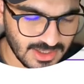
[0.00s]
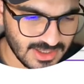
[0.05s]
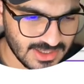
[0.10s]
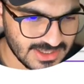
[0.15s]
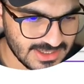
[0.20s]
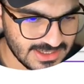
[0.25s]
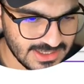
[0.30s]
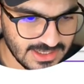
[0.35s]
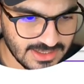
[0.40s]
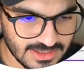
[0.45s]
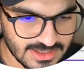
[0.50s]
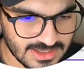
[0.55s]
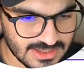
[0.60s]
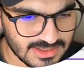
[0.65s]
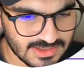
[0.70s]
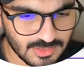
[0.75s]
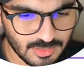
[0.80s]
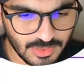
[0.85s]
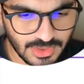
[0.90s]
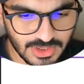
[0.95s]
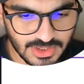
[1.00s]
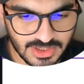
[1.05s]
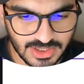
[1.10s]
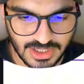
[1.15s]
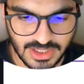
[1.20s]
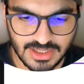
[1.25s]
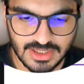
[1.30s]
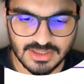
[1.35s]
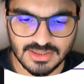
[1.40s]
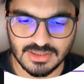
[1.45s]
seeing this weird
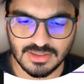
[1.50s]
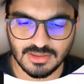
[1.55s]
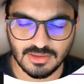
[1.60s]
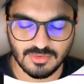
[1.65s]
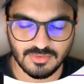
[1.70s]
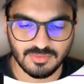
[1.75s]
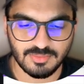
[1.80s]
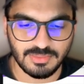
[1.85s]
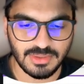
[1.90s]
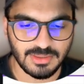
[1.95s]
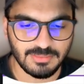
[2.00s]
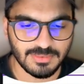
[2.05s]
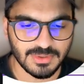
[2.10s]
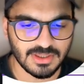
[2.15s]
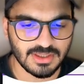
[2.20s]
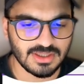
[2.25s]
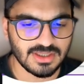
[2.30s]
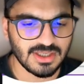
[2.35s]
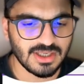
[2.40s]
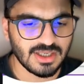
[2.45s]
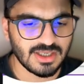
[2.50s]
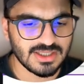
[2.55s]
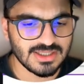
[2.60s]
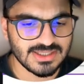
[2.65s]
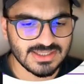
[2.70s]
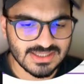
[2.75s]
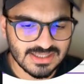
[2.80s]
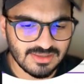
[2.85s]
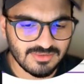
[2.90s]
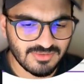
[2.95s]
trend of people
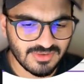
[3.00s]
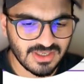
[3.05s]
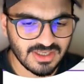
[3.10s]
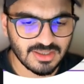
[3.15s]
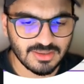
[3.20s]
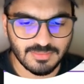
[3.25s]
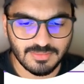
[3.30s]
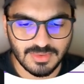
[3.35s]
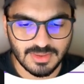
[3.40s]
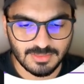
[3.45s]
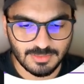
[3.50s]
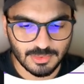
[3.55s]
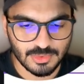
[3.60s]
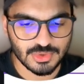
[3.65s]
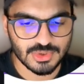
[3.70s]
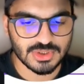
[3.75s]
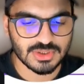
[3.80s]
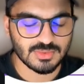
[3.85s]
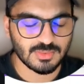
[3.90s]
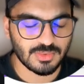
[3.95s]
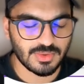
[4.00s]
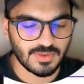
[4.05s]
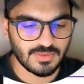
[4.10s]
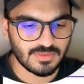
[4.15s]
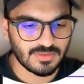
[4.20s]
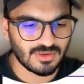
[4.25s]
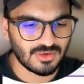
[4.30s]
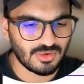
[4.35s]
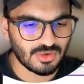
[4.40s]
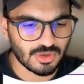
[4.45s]
still filling up their post
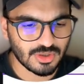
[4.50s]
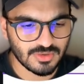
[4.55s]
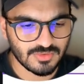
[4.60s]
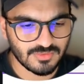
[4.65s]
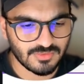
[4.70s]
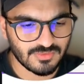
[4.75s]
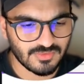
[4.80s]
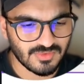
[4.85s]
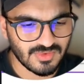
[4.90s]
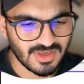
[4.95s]
with a lot of